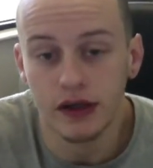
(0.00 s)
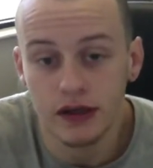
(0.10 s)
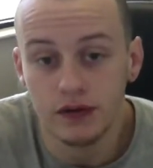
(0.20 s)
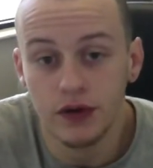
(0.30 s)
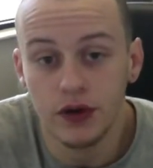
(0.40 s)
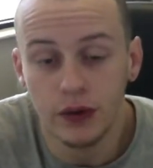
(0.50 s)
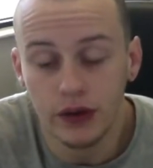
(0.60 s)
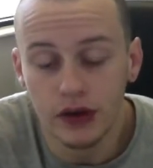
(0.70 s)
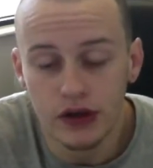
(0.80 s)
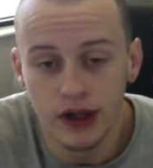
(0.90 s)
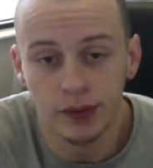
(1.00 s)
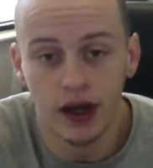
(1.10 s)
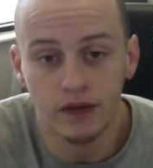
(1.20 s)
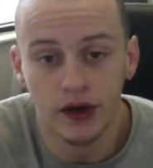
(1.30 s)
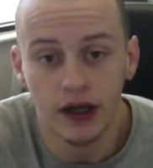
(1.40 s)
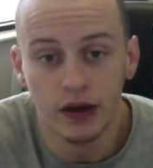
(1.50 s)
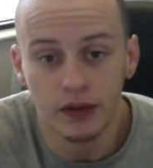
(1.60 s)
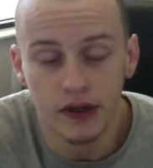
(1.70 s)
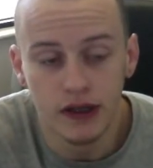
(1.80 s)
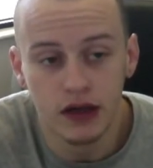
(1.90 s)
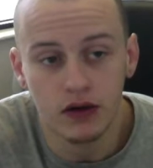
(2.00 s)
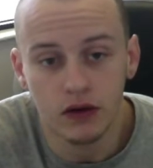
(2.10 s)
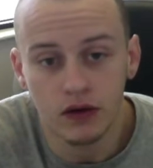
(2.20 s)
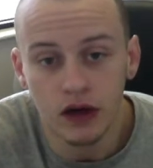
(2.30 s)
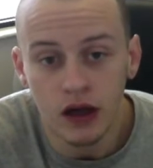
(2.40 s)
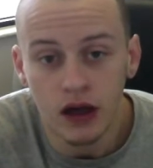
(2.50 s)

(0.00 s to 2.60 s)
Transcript: Is if you go to the gym every day with a set goal